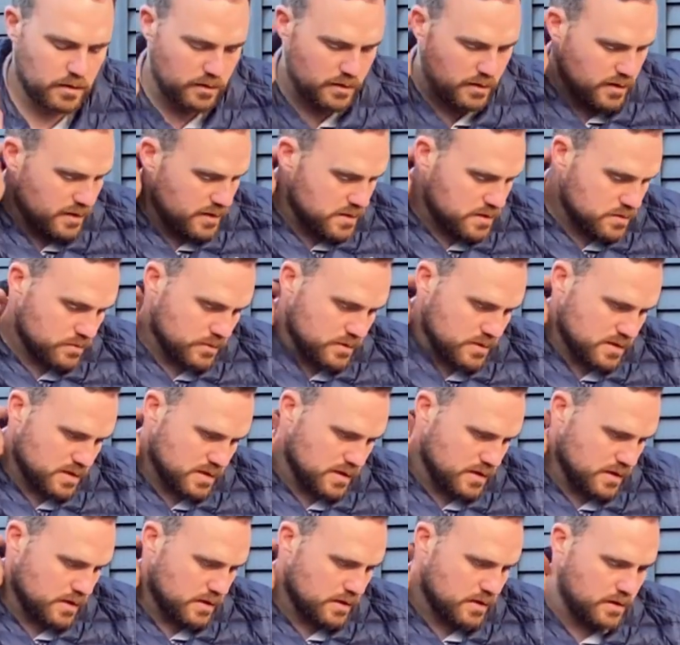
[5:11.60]
These was
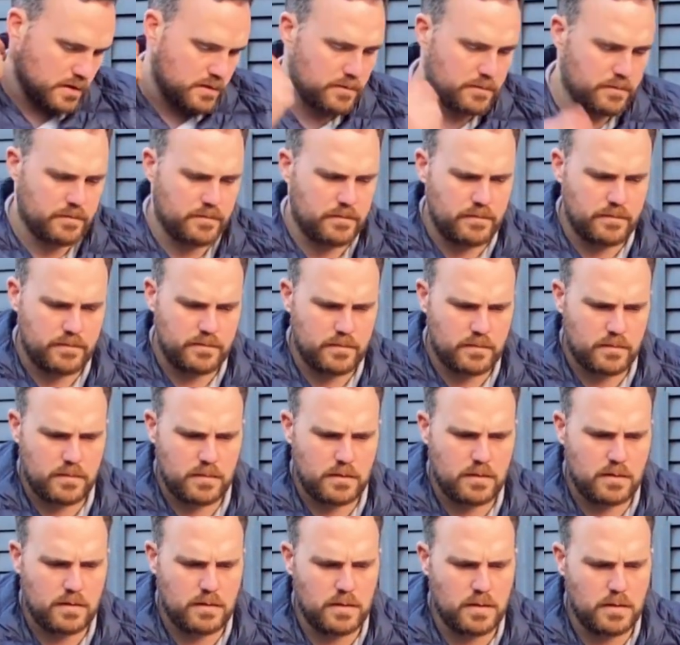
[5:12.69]
the
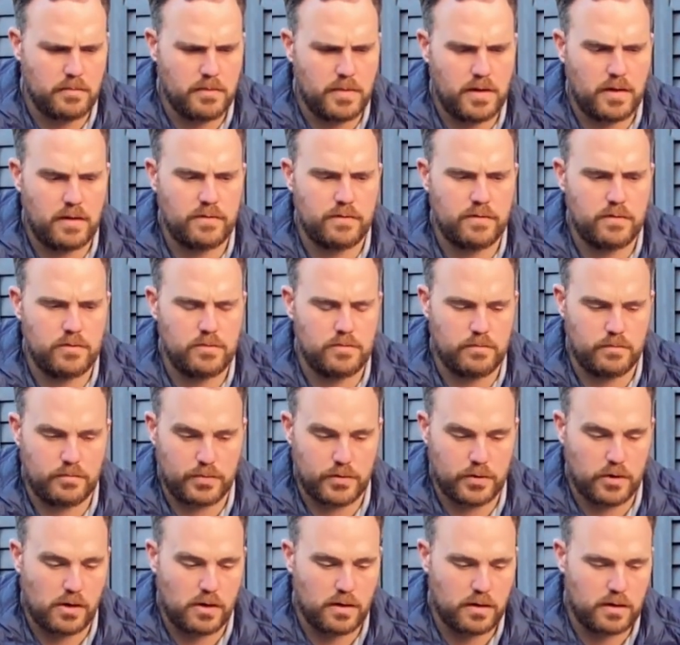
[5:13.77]
Barefoot
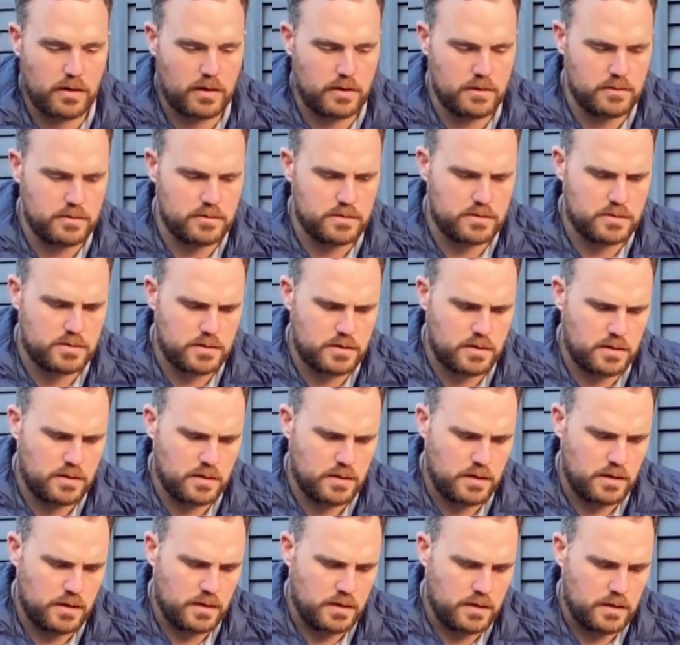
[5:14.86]
Broncos.
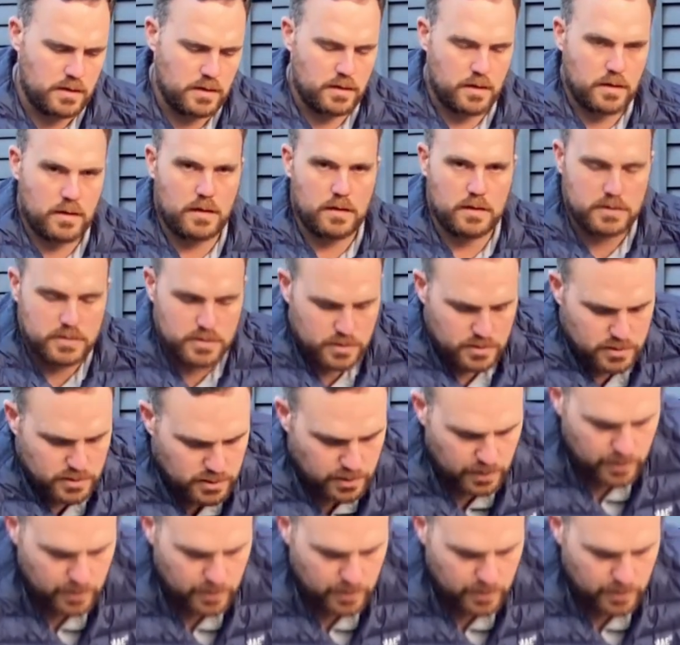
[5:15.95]
I'll just show